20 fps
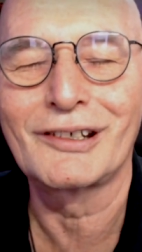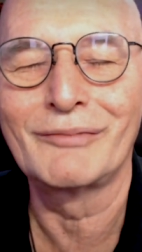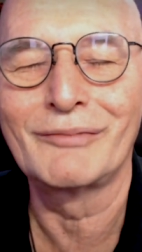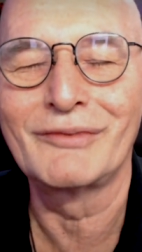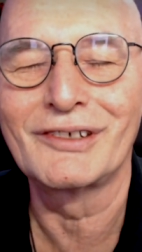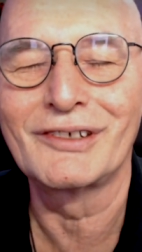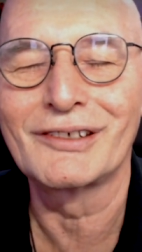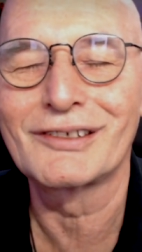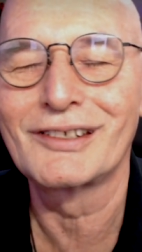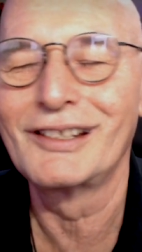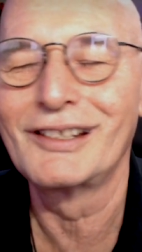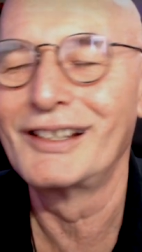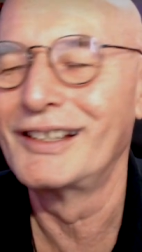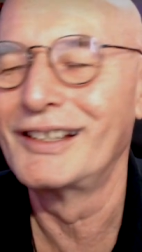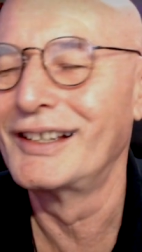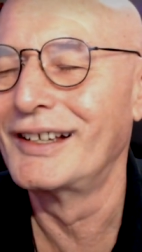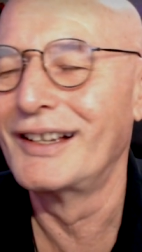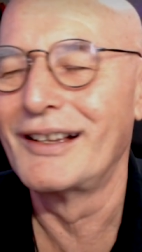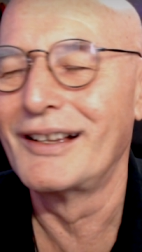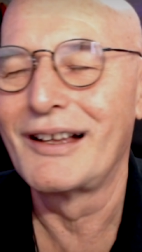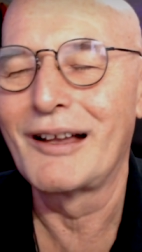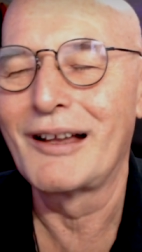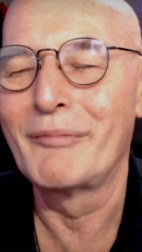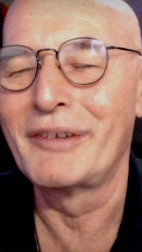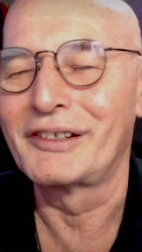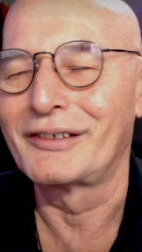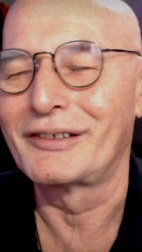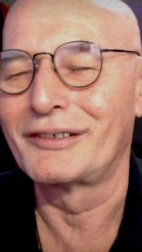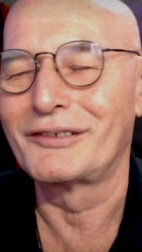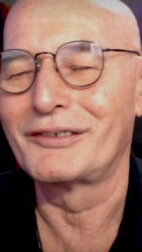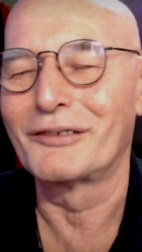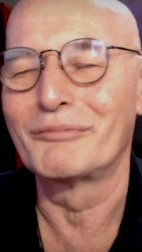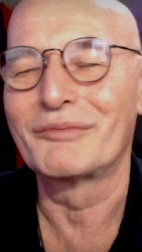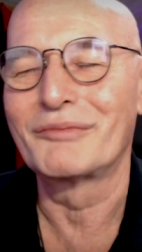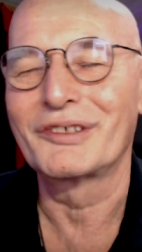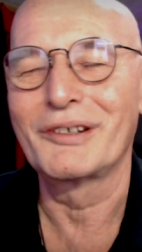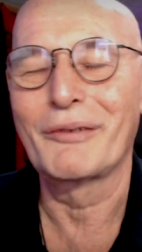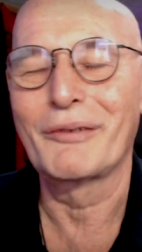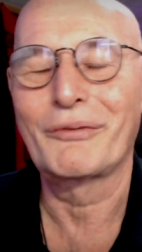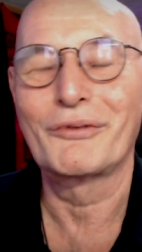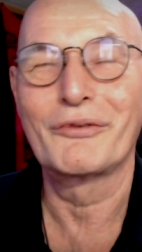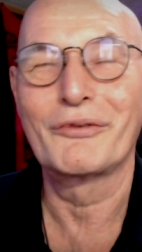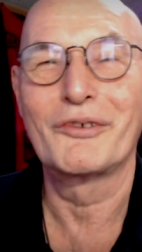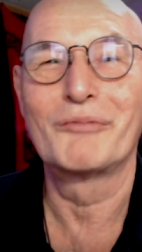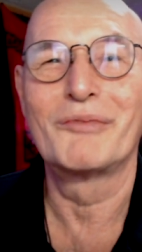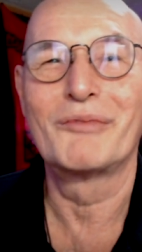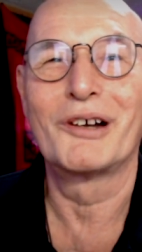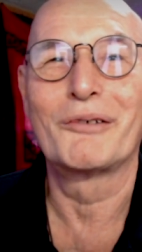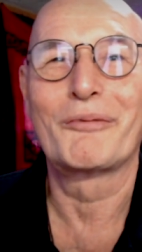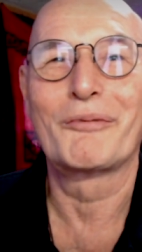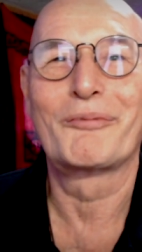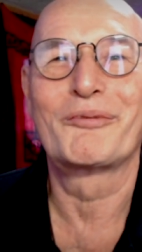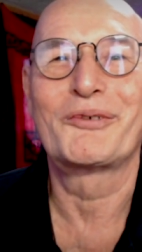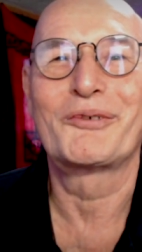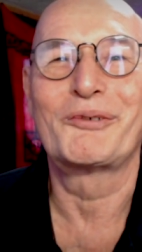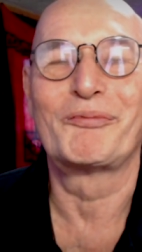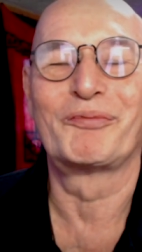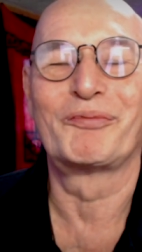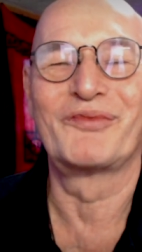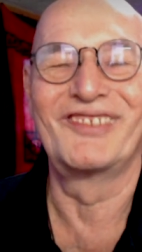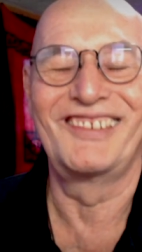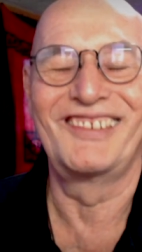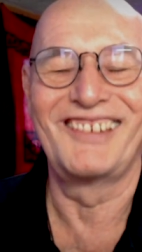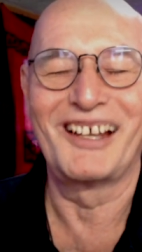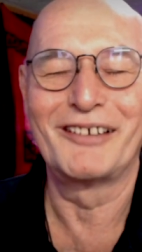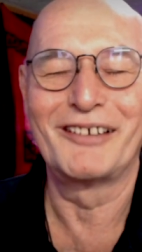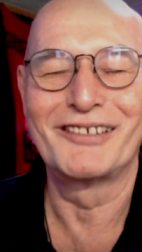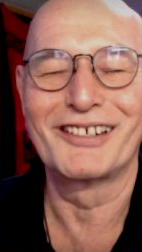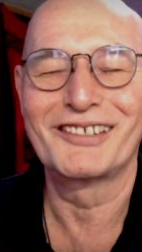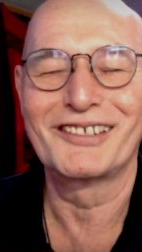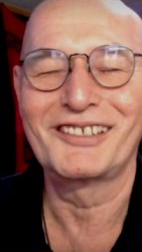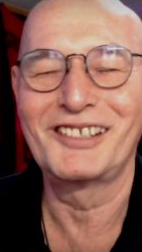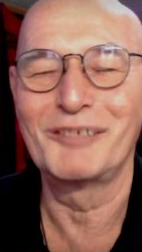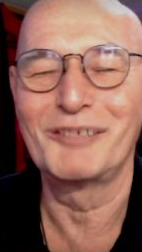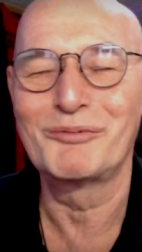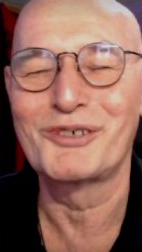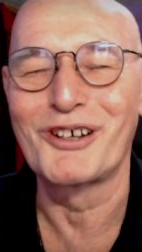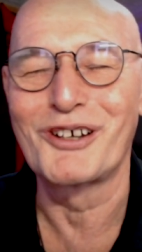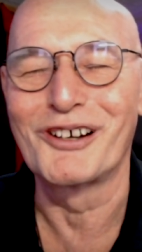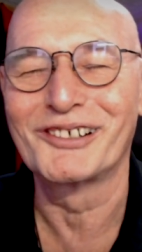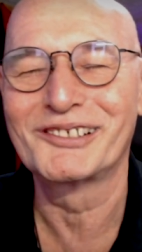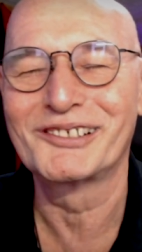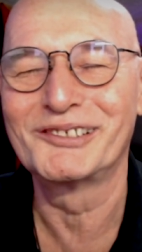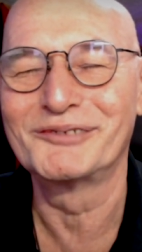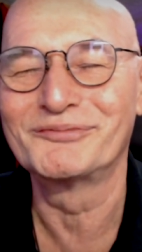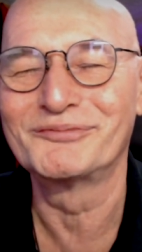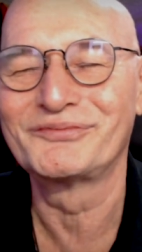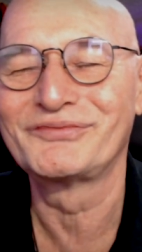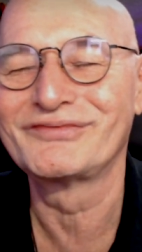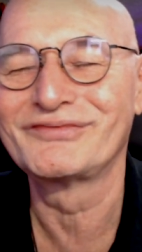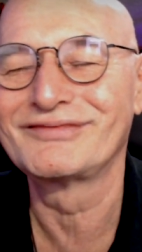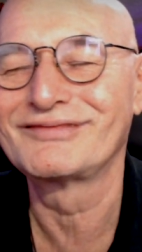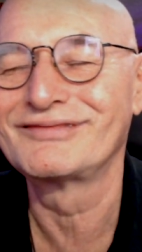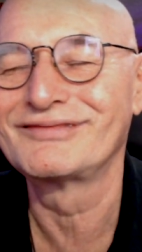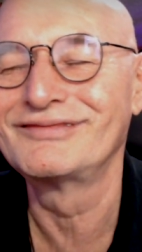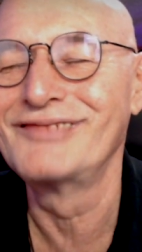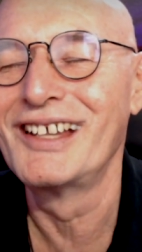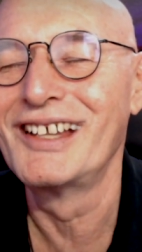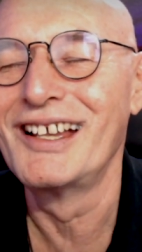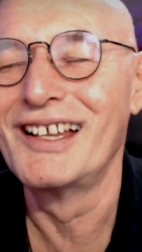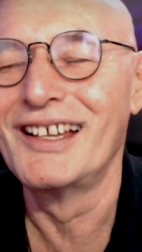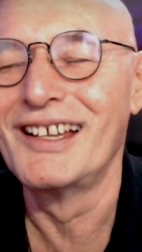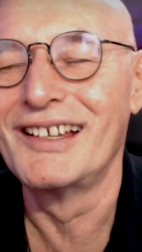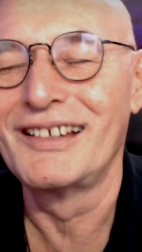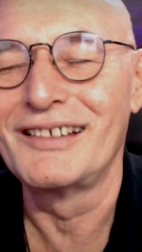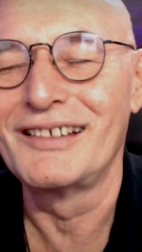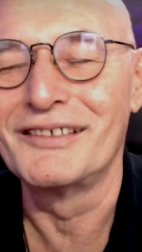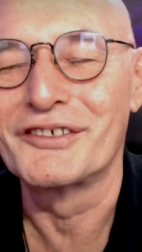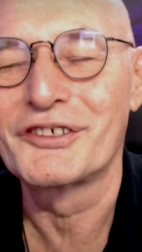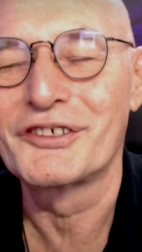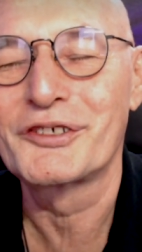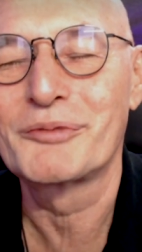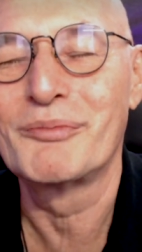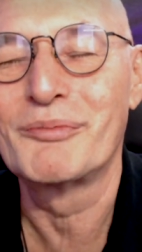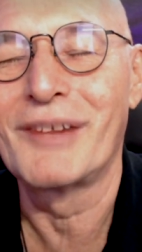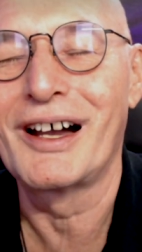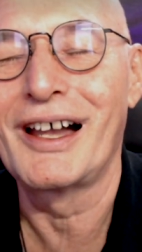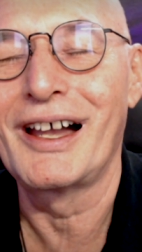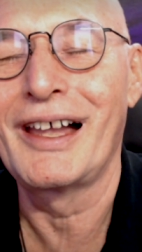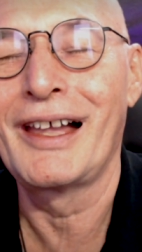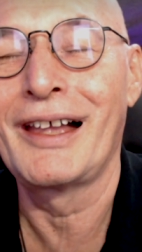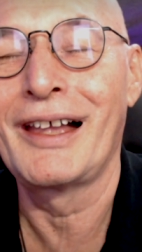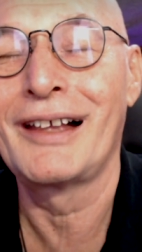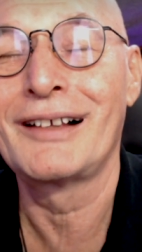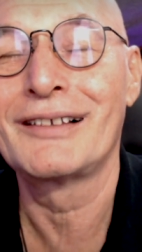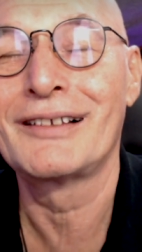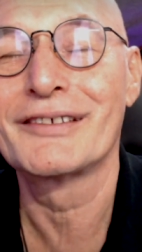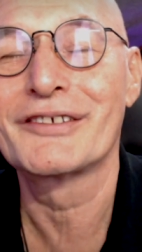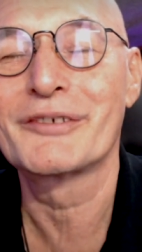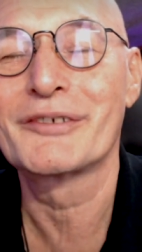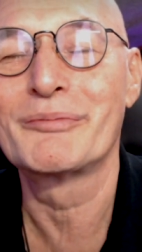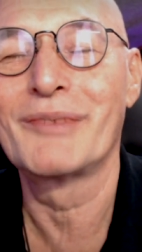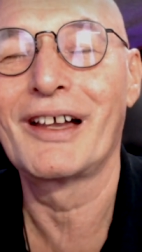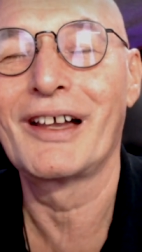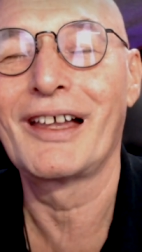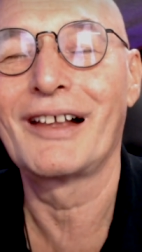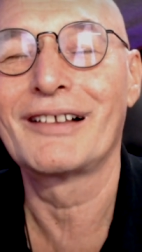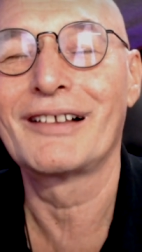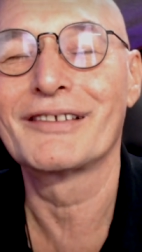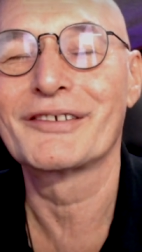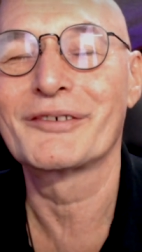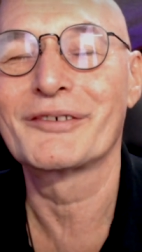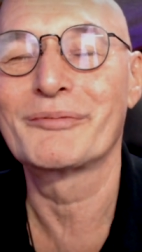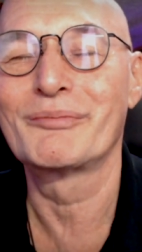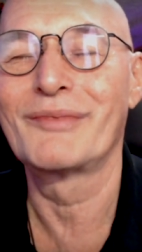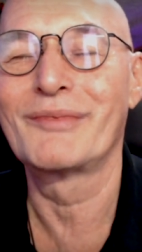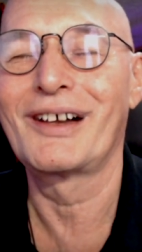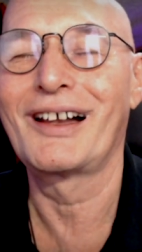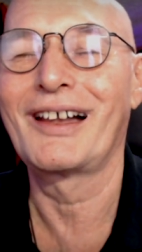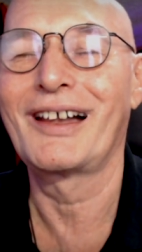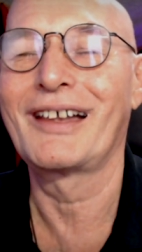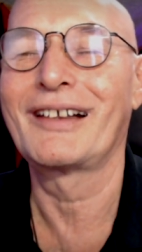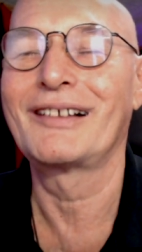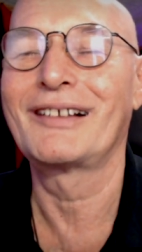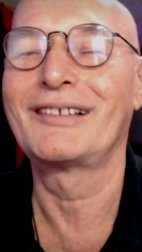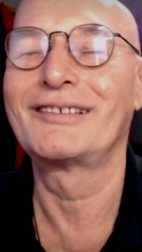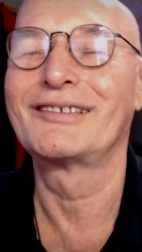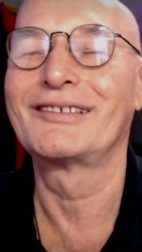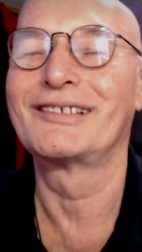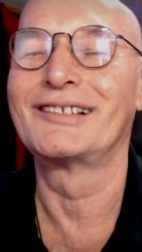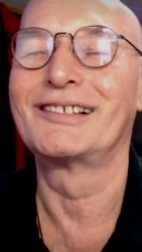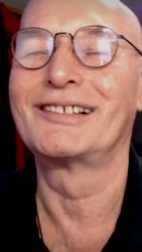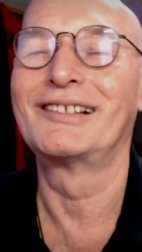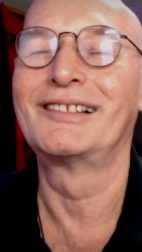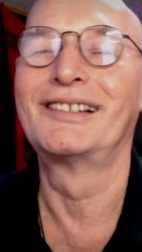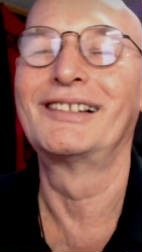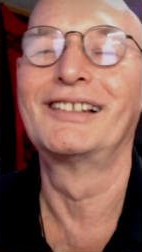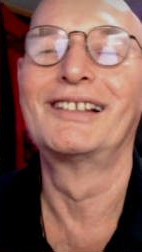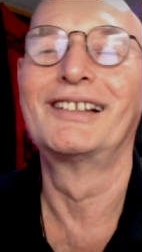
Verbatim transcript: I'm just, I better don't breathe through the mouth. I just keep talking. And smile, smile, smile. Uh -huh.